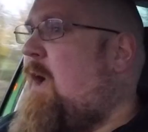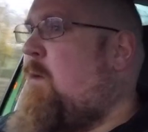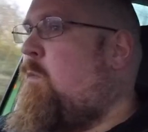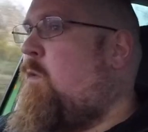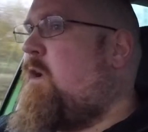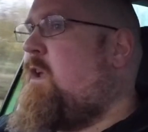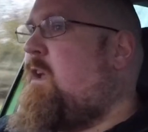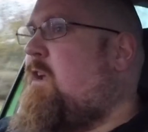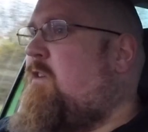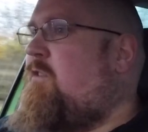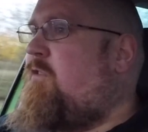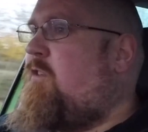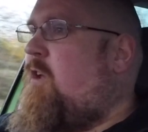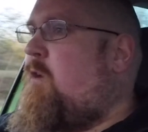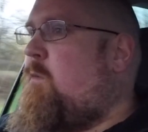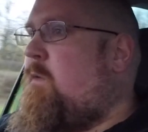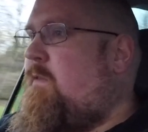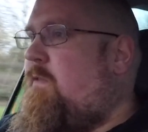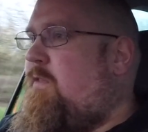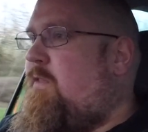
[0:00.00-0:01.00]
what you can do
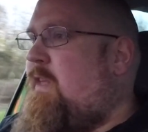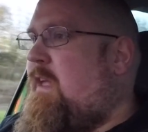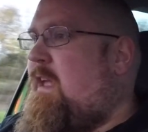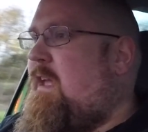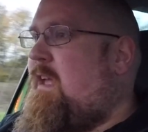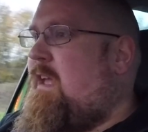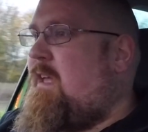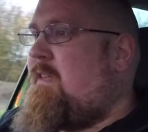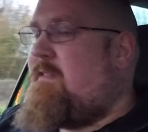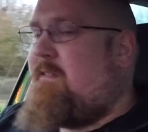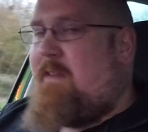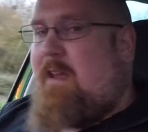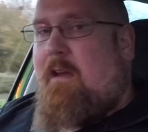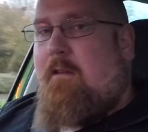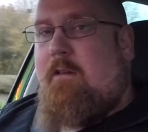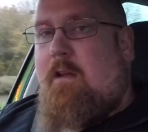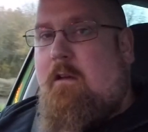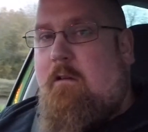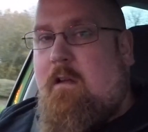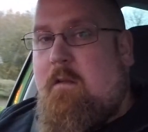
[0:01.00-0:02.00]
with the
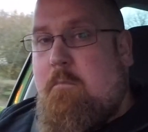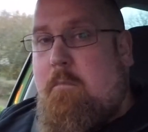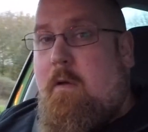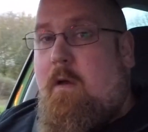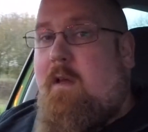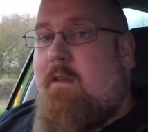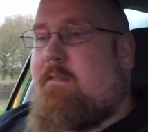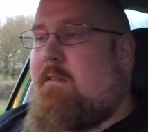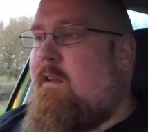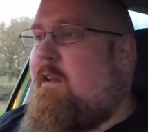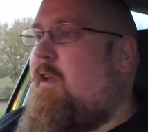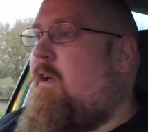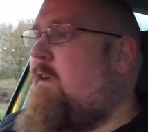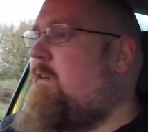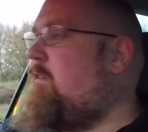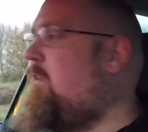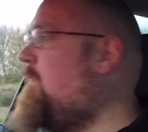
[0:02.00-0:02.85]
interior and personalising